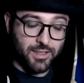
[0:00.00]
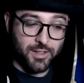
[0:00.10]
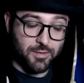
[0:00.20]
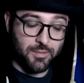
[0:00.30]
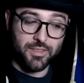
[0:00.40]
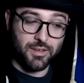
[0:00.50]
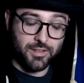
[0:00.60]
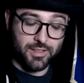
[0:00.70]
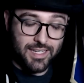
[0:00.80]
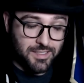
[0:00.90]
and the
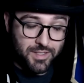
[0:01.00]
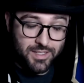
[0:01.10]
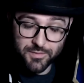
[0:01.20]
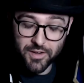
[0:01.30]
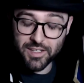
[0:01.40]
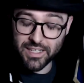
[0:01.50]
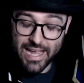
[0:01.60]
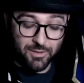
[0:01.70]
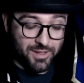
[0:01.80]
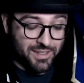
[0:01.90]
the class community is very
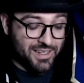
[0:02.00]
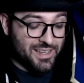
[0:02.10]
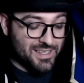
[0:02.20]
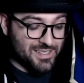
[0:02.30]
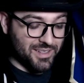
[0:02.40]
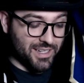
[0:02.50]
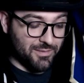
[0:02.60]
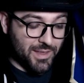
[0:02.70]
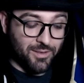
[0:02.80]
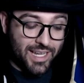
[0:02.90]
loud. So like if they don't